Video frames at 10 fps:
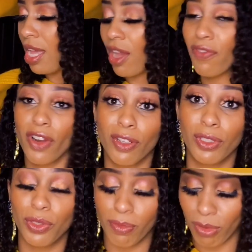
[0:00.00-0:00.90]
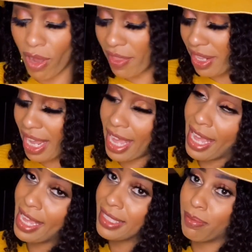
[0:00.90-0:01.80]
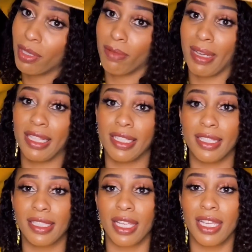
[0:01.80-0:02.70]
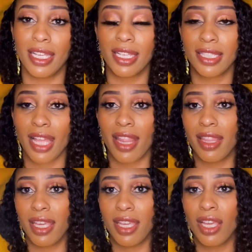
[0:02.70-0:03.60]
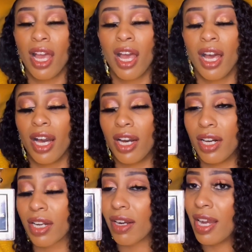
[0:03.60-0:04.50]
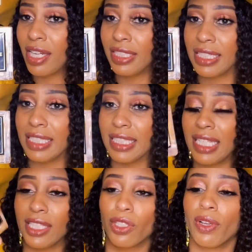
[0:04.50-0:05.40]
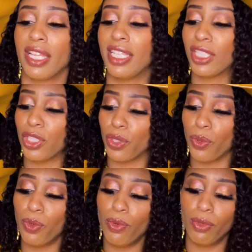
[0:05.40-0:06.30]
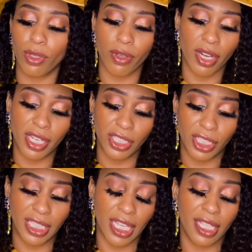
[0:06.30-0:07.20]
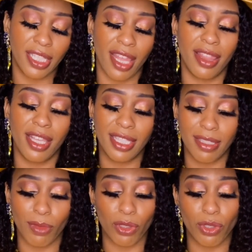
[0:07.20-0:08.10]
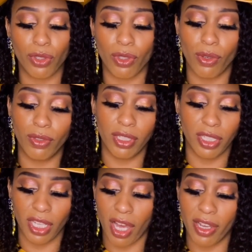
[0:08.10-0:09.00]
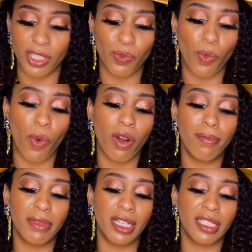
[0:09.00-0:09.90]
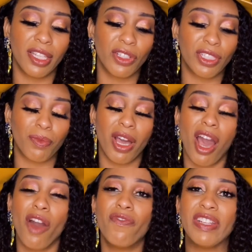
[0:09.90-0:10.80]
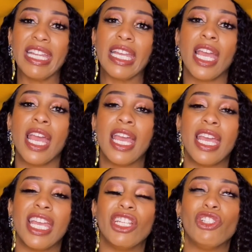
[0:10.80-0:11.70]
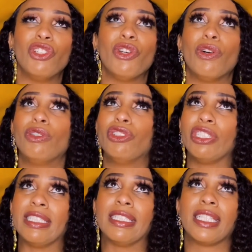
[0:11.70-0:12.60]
Fragrance Du Bois that I had to put on my list is the Orange Intense. Okay, this is the Oud Orange Intense, and this smells so good, y'all. It's warm musk. There's some comforting, indulgent